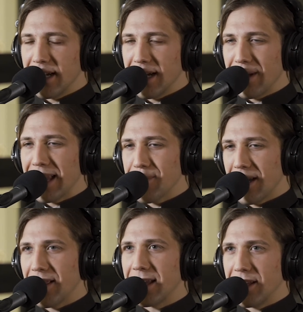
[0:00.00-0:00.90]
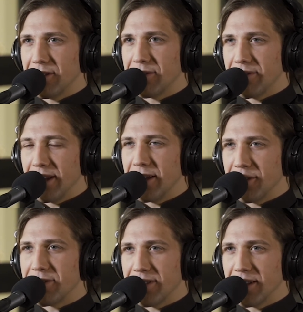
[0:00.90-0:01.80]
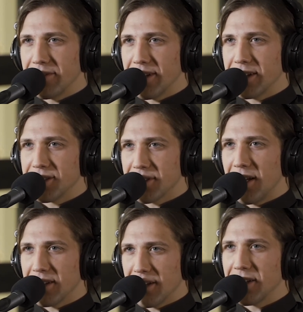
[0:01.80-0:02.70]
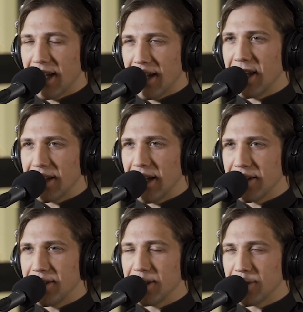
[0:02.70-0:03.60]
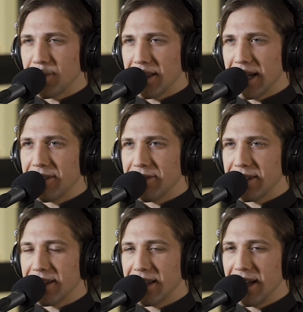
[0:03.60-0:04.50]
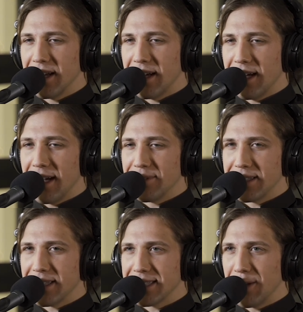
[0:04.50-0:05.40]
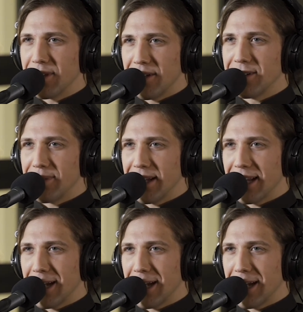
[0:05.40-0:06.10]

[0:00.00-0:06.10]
um, I came out of that year, feeling very strong, like, okay, I, I, could do this with my life and um, let, us keep going, make it